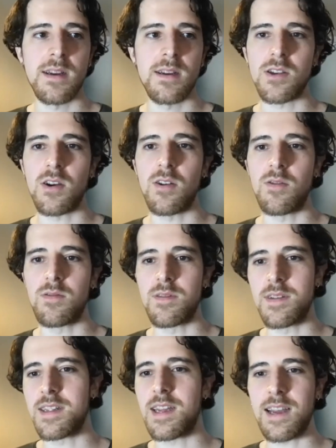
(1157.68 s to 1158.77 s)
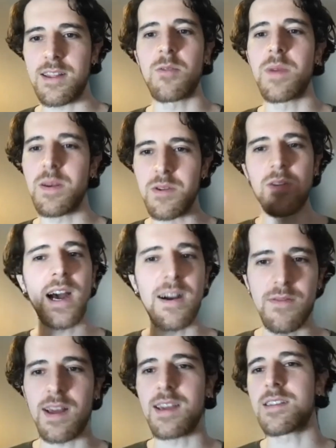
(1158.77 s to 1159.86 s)
So I don't know, maybe you have
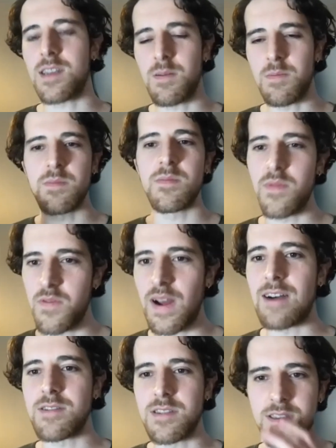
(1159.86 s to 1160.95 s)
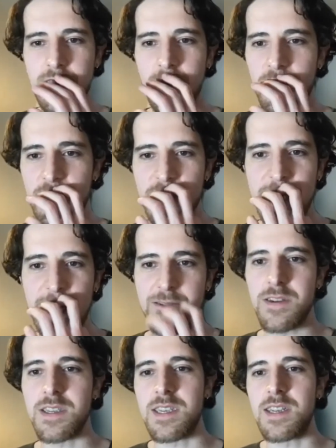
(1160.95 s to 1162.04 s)
like some thousands of
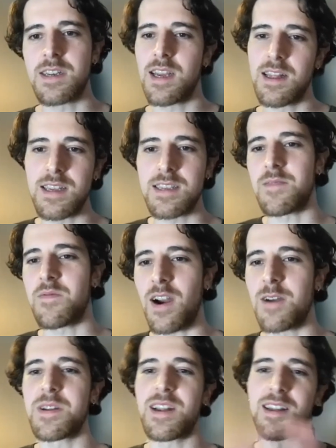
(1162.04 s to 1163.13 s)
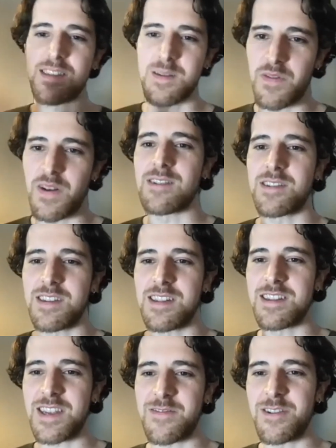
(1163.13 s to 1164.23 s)
trajectories in this environment and some thousand in
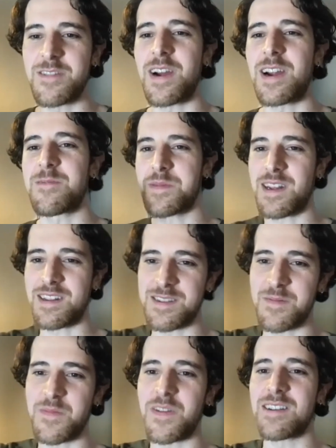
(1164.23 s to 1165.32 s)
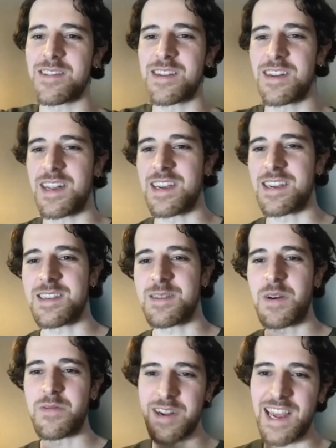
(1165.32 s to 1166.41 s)
this other environment and some thousand in like some
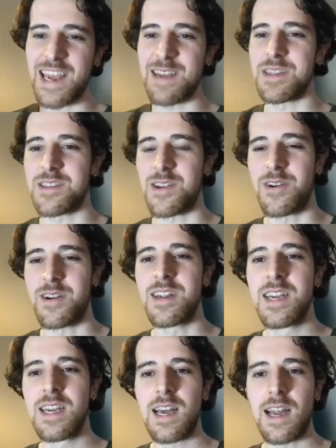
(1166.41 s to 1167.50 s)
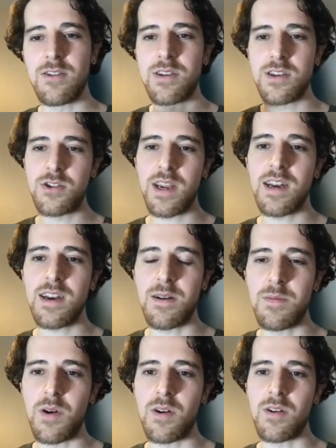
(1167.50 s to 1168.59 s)
other game and so on. And you could train
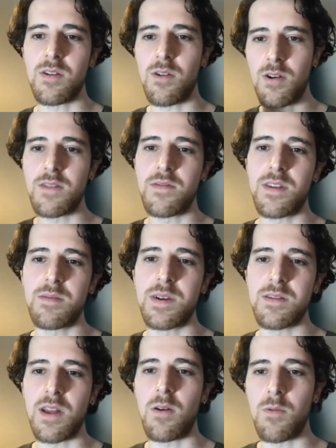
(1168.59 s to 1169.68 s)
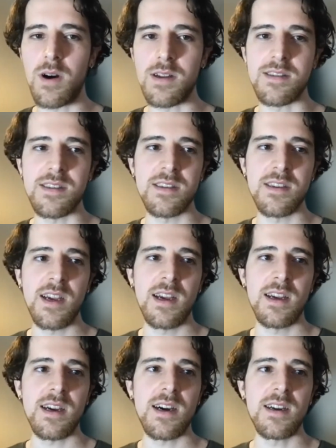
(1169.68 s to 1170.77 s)
among all of them at once,
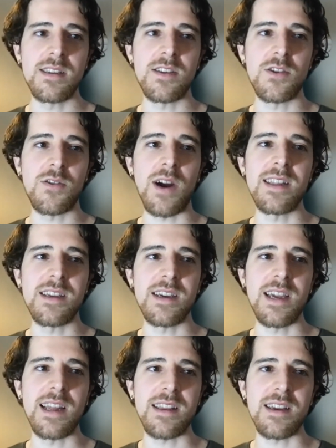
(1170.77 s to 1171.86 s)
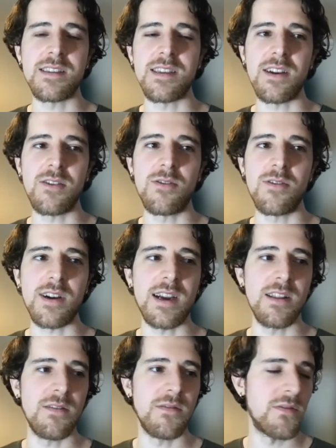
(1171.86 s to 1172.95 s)
to try to get a single
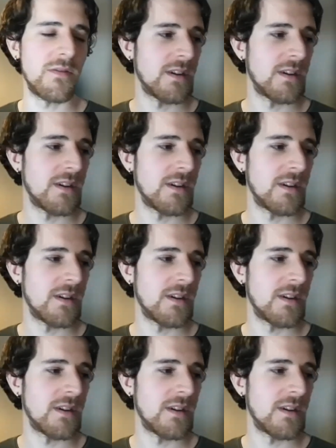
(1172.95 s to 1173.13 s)
kind of